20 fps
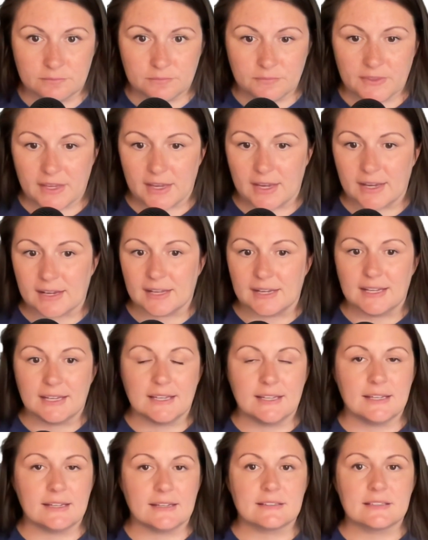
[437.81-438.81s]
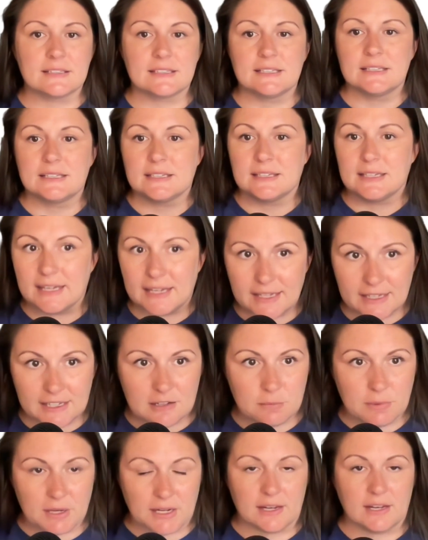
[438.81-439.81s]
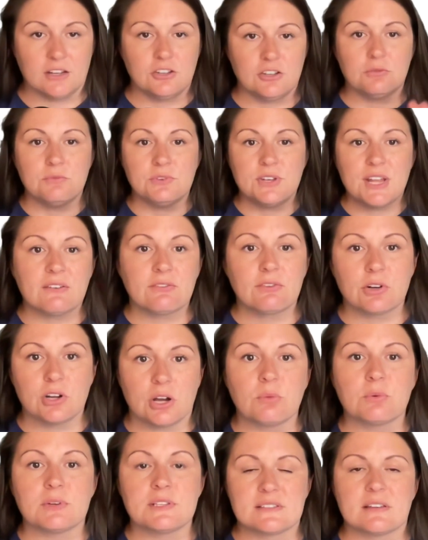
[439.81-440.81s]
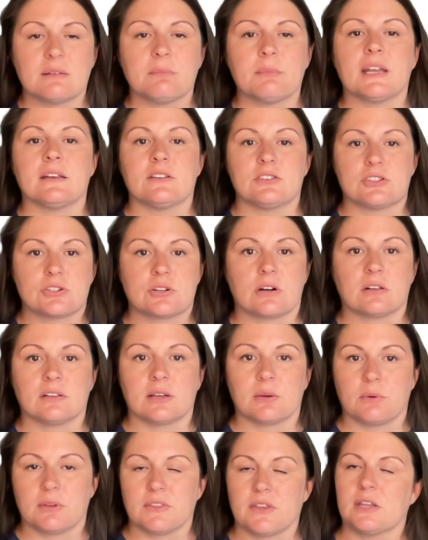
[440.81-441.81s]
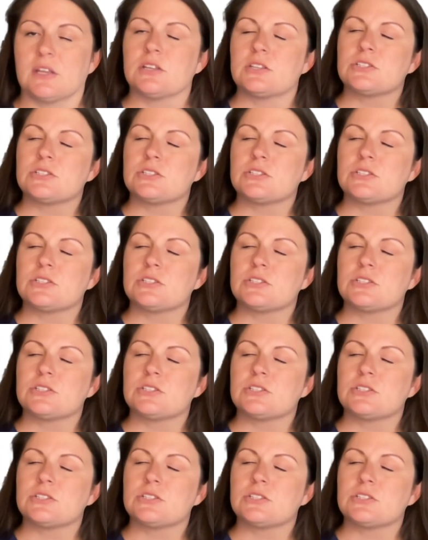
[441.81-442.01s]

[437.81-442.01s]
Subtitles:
It can hit anybody, and you never know when somebody is struggling with it.